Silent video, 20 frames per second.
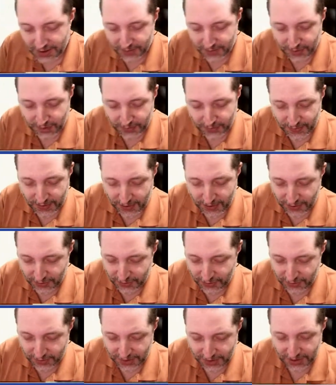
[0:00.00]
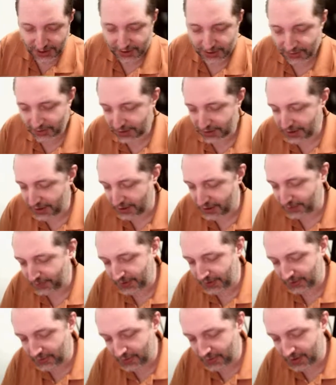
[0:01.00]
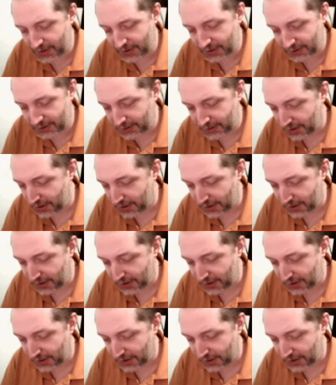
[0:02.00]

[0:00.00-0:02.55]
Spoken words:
And after between Flash and Lightning Surge,